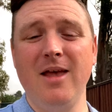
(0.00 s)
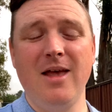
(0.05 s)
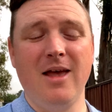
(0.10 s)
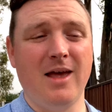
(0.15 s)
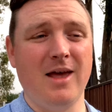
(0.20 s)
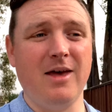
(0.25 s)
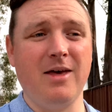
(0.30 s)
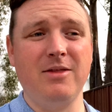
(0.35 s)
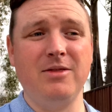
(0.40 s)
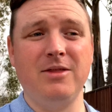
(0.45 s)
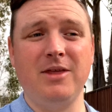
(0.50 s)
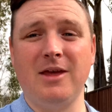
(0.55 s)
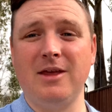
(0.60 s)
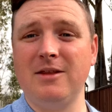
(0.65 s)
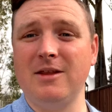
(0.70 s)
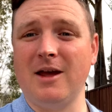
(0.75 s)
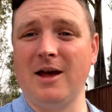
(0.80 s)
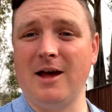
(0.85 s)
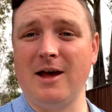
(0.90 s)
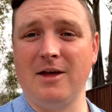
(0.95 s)
And then
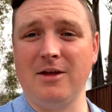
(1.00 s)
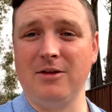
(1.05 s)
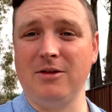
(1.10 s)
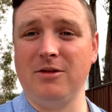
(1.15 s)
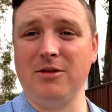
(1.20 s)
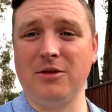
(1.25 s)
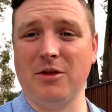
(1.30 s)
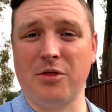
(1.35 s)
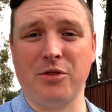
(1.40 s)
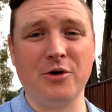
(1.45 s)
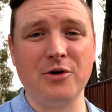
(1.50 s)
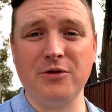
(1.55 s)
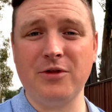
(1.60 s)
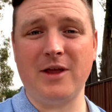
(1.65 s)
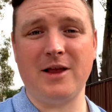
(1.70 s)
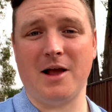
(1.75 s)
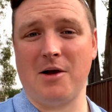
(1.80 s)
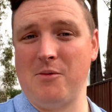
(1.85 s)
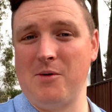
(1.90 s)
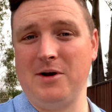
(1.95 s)
uh, the third
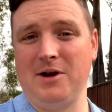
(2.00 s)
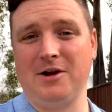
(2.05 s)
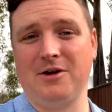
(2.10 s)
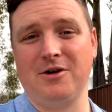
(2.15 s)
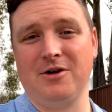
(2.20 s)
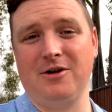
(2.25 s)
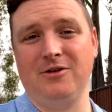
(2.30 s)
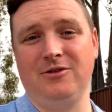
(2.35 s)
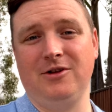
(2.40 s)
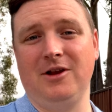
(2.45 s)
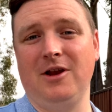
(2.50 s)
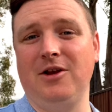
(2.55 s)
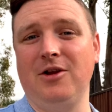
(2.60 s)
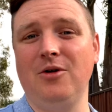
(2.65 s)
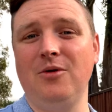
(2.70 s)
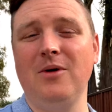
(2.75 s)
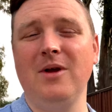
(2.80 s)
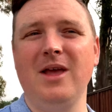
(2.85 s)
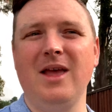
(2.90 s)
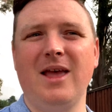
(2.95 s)
thing I want to encourage you to
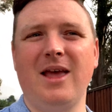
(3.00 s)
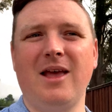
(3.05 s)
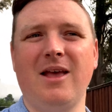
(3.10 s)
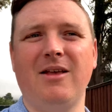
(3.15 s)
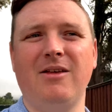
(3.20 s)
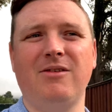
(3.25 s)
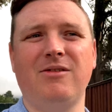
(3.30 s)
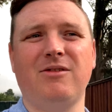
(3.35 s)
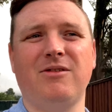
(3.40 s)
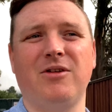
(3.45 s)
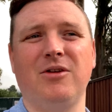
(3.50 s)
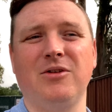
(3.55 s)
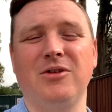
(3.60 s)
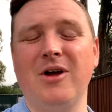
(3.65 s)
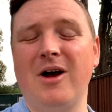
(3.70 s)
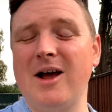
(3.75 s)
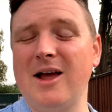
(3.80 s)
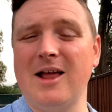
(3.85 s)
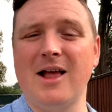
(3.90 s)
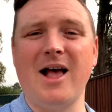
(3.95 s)
do is to
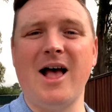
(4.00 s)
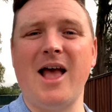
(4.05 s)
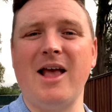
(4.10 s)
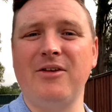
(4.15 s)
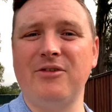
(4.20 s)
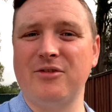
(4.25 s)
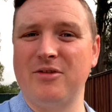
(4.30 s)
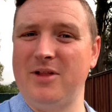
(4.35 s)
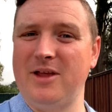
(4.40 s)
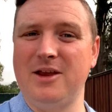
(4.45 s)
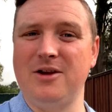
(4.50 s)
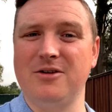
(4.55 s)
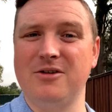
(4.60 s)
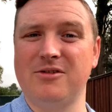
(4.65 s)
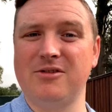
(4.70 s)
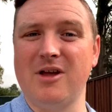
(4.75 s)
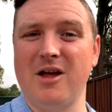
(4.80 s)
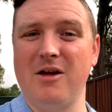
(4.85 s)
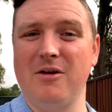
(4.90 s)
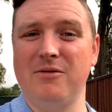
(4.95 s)
not isolate
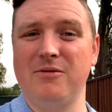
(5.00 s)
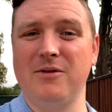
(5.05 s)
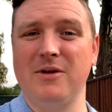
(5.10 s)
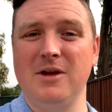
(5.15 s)
yourself.